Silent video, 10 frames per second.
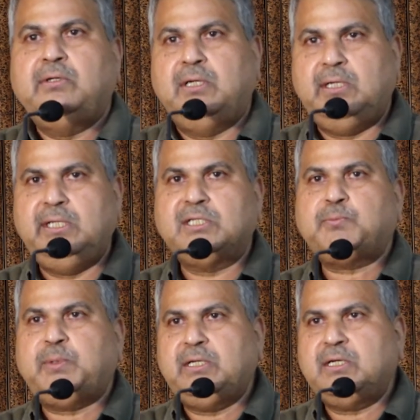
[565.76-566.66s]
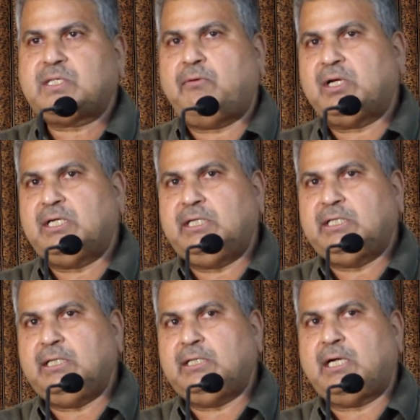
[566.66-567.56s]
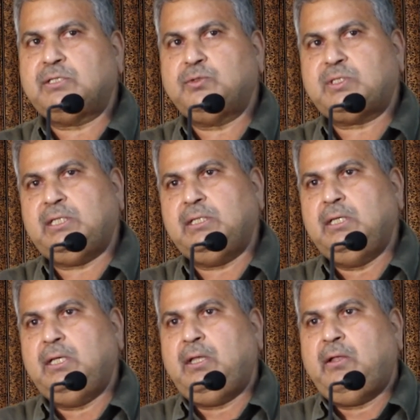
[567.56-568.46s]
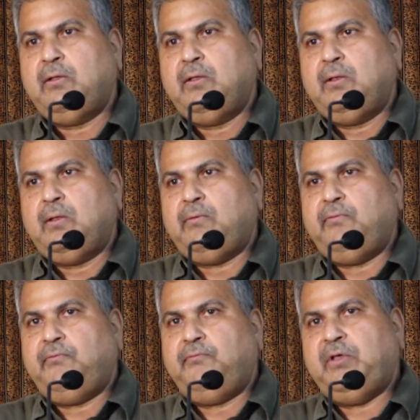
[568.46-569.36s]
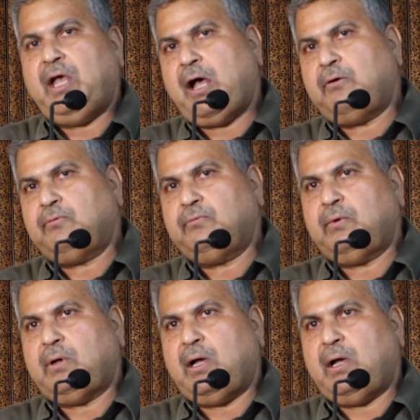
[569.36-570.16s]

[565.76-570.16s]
Earlier speakers have already done that. You see, we have